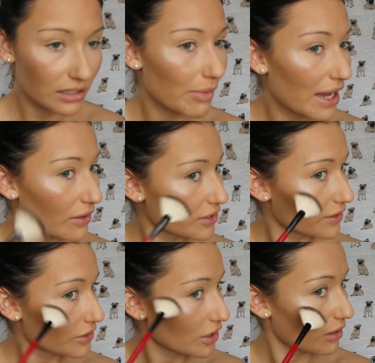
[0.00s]
powder
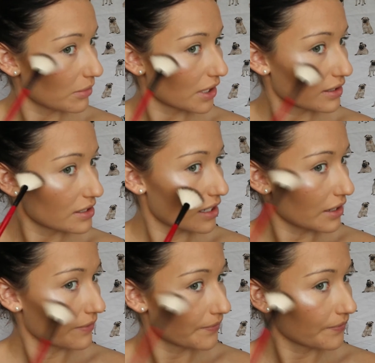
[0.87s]
on top because, you
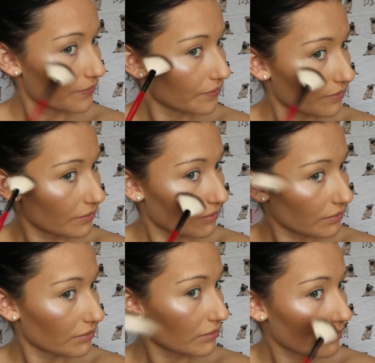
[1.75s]
know,
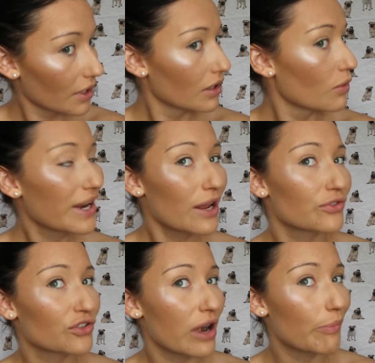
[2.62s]
we
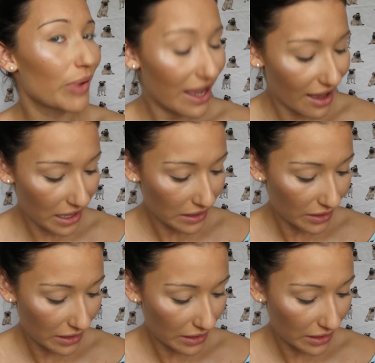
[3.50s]
don't scrimp here.